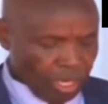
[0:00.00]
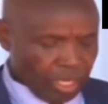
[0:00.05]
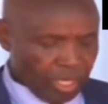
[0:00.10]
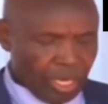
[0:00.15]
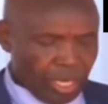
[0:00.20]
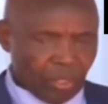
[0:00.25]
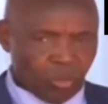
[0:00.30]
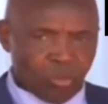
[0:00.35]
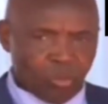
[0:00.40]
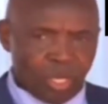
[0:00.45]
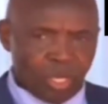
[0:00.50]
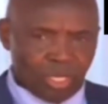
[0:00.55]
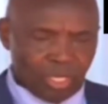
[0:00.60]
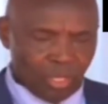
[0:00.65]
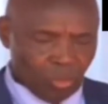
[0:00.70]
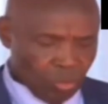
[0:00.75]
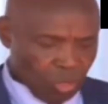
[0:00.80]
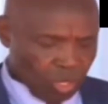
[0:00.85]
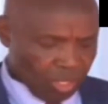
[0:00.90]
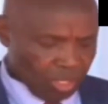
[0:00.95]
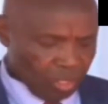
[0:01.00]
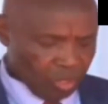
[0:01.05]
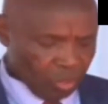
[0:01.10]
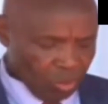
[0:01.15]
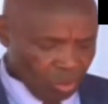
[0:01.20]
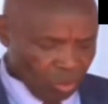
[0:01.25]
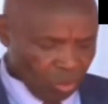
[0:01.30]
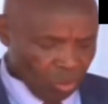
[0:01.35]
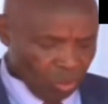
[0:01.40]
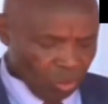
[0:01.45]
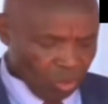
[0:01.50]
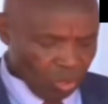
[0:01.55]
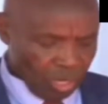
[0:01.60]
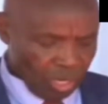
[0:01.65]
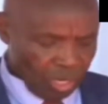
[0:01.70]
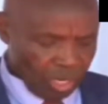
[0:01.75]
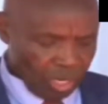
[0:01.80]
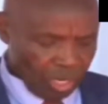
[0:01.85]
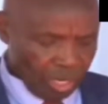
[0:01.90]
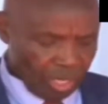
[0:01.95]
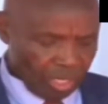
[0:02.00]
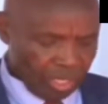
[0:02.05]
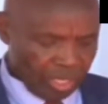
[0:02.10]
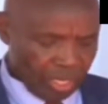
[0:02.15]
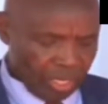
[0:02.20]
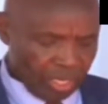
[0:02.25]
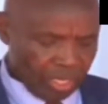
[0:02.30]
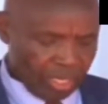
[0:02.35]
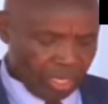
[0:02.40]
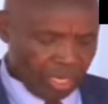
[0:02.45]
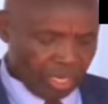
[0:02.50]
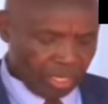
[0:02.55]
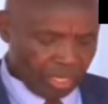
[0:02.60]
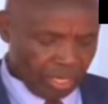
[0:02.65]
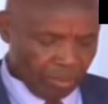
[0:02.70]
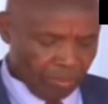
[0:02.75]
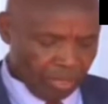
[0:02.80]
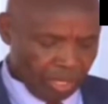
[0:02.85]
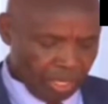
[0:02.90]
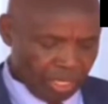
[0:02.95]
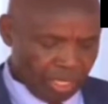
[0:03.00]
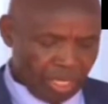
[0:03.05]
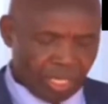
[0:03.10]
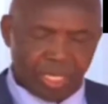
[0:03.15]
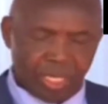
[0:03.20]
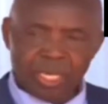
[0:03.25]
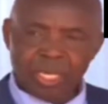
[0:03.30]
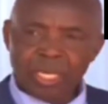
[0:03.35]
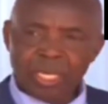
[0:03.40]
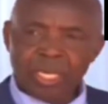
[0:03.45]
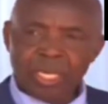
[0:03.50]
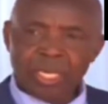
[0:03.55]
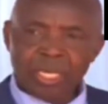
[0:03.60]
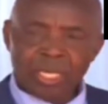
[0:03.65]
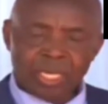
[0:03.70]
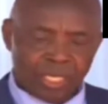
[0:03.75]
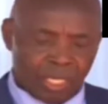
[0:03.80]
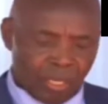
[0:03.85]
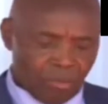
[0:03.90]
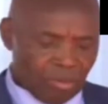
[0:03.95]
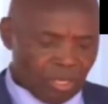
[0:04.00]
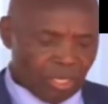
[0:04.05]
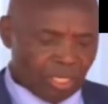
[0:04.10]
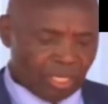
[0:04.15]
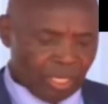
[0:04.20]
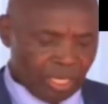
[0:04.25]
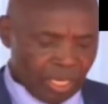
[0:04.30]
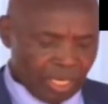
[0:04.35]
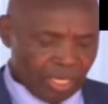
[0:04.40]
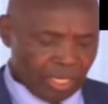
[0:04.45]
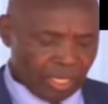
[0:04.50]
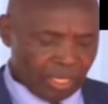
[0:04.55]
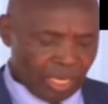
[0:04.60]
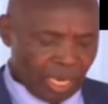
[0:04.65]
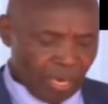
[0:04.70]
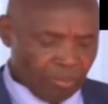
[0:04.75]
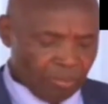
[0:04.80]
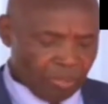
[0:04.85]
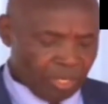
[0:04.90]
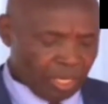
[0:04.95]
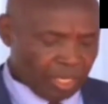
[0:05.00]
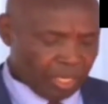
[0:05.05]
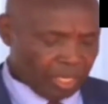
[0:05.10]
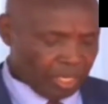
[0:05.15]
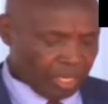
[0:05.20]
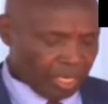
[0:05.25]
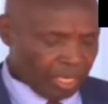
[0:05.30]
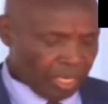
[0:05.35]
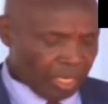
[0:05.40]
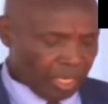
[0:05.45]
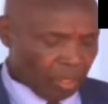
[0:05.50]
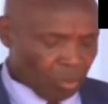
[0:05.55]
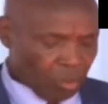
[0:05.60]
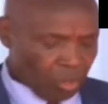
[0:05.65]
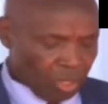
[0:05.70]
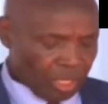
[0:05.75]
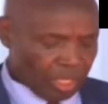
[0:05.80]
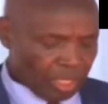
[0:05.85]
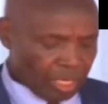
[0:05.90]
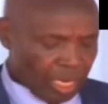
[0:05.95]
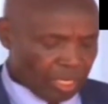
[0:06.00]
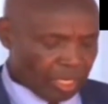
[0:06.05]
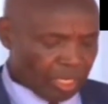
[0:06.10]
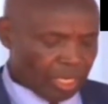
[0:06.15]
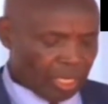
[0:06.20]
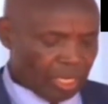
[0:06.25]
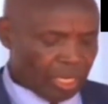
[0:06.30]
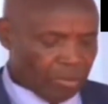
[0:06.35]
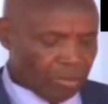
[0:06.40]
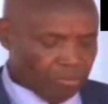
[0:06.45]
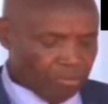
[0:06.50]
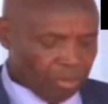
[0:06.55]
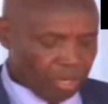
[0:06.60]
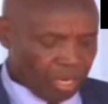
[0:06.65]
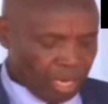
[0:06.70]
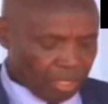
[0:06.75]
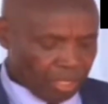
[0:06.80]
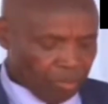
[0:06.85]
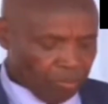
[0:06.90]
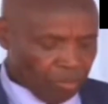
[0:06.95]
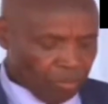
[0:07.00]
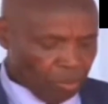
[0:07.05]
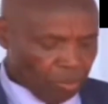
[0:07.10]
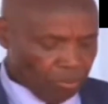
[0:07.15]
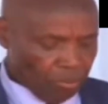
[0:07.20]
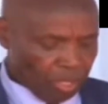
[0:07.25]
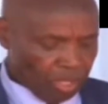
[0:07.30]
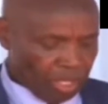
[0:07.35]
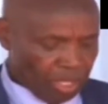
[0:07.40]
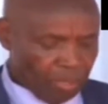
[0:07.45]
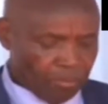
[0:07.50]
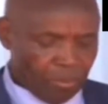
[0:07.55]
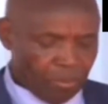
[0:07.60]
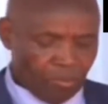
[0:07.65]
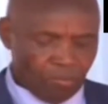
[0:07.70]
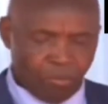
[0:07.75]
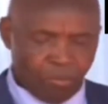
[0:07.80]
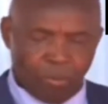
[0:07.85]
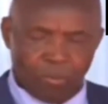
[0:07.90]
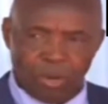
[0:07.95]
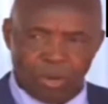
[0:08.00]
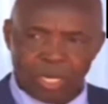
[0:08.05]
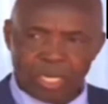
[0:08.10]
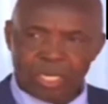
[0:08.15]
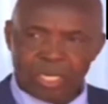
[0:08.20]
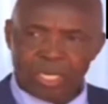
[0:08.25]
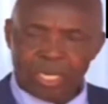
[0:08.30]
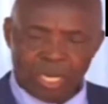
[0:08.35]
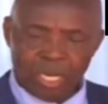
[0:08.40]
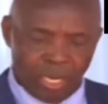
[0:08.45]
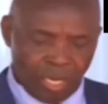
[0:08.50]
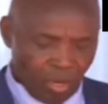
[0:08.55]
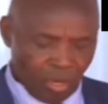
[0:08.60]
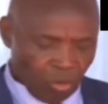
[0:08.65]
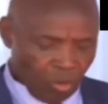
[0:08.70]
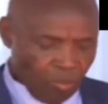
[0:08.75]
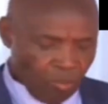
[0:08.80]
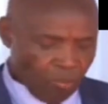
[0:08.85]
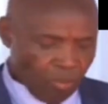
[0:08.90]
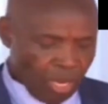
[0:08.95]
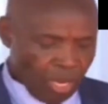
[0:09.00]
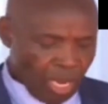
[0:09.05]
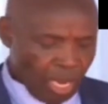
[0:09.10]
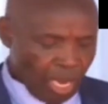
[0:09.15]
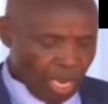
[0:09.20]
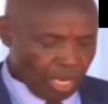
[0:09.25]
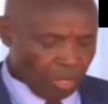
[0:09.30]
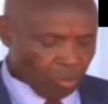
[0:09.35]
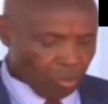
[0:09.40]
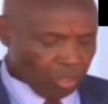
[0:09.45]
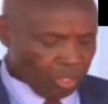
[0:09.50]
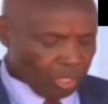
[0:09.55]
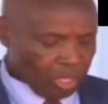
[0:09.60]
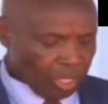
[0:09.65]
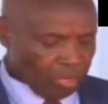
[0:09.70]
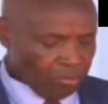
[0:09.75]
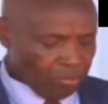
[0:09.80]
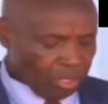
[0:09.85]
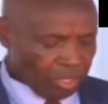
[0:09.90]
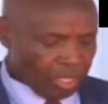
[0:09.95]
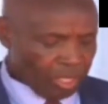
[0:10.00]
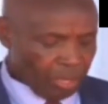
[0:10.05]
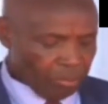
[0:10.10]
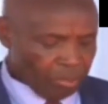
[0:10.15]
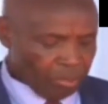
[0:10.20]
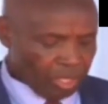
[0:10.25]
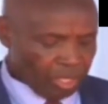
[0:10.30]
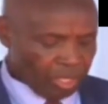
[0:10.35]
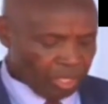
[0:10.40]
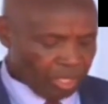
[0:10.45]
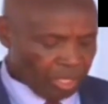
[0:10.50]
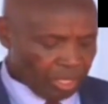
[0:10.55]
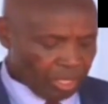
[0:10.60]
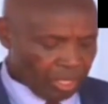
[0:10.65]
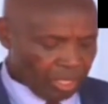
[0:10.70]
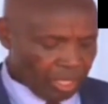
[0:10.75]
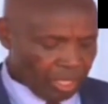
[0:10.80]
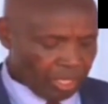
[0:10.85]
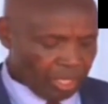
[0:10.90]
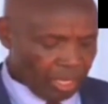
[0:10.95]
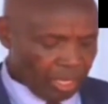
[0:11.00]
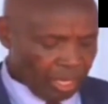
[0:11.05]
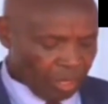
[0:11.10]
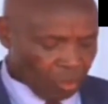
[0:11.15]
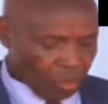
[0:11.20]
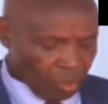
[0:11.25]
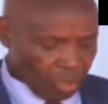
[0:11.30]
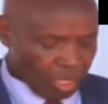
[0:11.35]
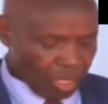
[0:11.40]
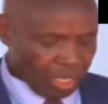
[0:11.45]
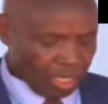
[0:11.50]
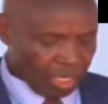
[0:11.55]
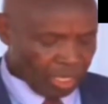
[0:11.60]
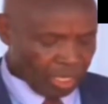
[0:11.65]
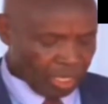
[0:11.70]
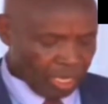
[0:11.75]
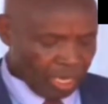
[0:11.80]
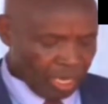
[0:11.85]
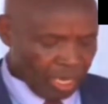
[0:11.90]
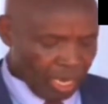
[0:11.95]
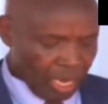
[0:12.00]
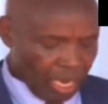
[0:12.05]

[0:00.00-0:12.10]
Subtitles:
In the 2022 Kcse examination, 17 subjects recorded a significant improvement in performance, compared with 11 subjects that recorded